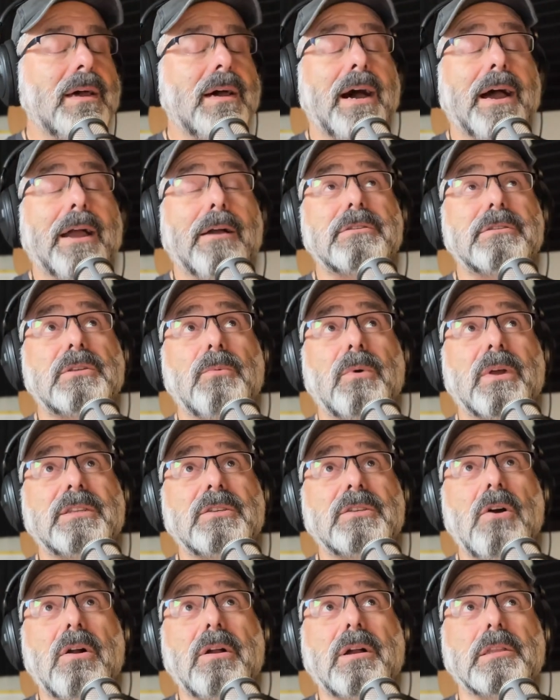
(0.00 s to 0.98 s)
I also want to
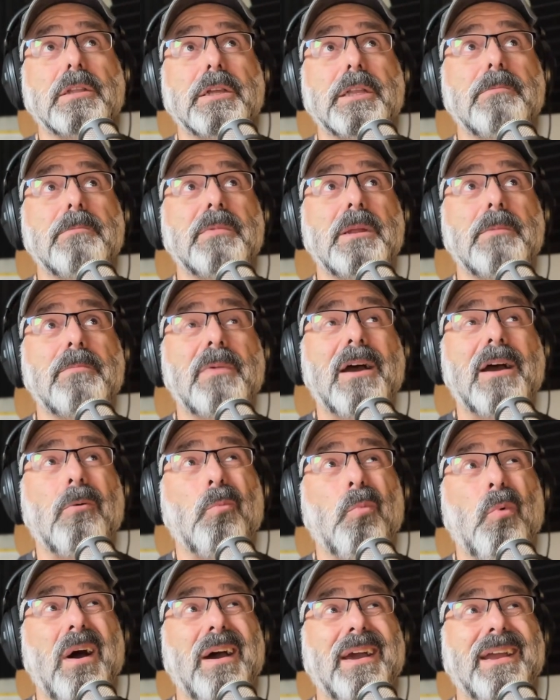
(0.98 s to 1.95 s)
talk a little bit about
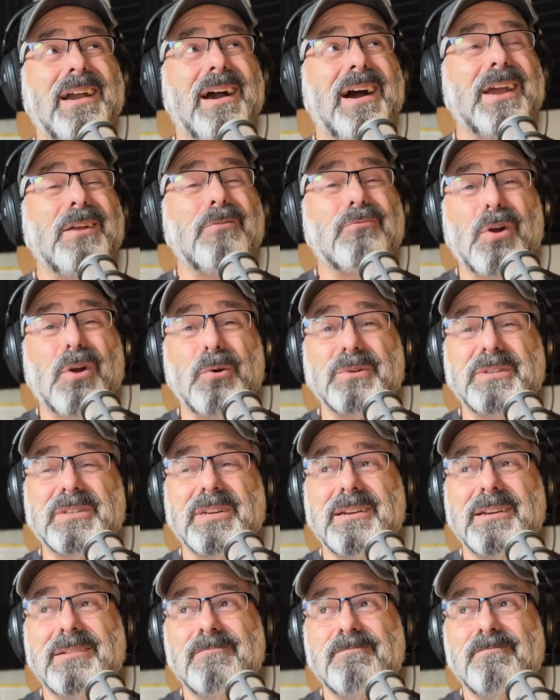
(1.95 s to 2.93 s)
why I wrote
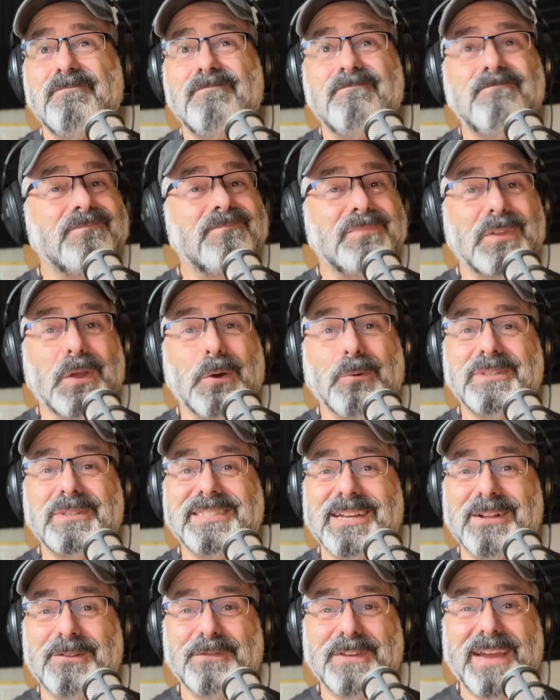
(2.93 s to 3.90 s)
No
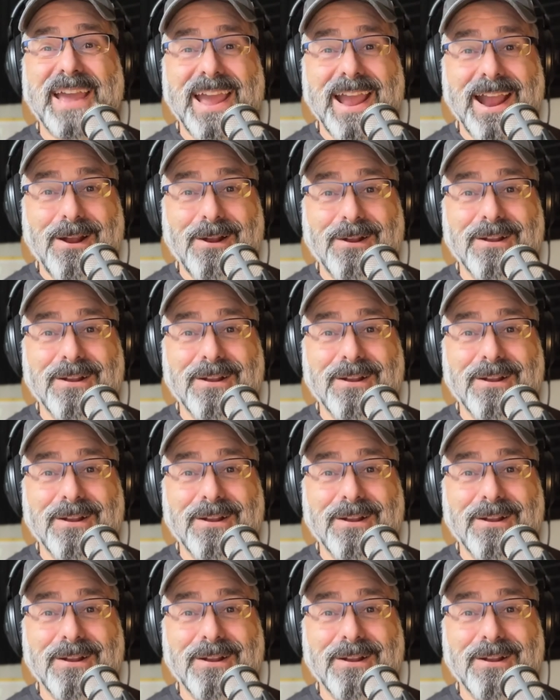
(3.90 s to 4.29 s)
Self Care.